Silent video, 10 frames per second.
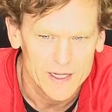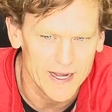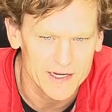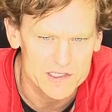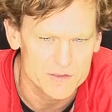
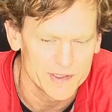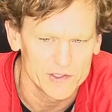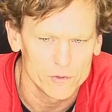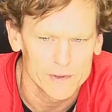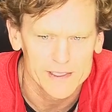X has been
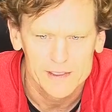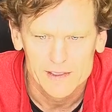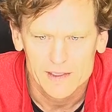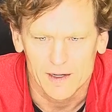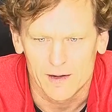doing.
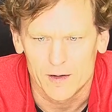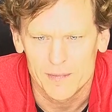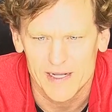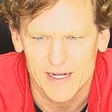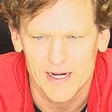
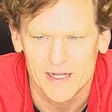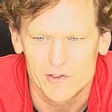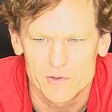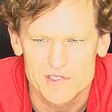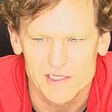Um, and, and I
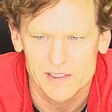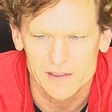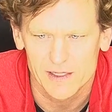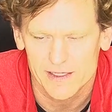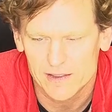do see,
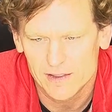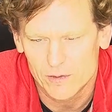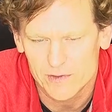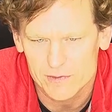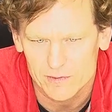like, you
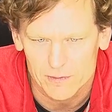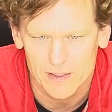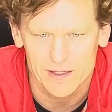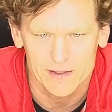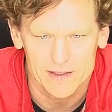know, with
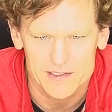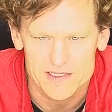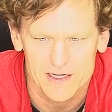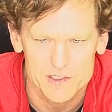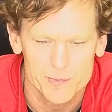like I
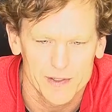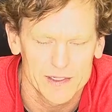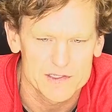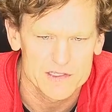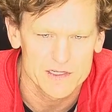said,
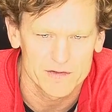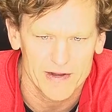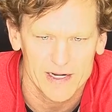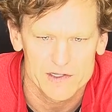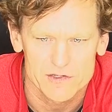experience is an
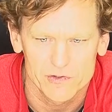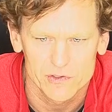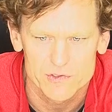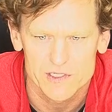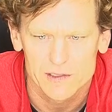advantage if you
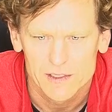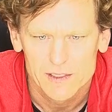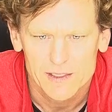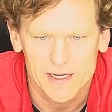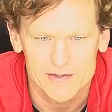use it,
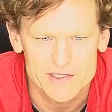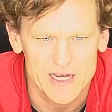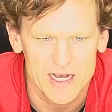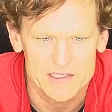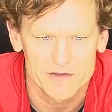and these
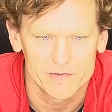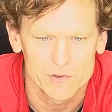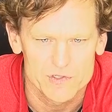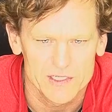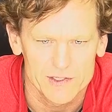guys have
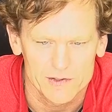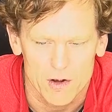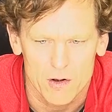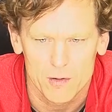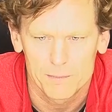used it. They're
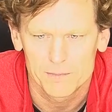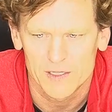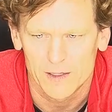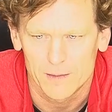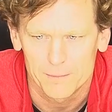calm.
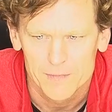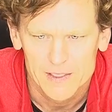Um,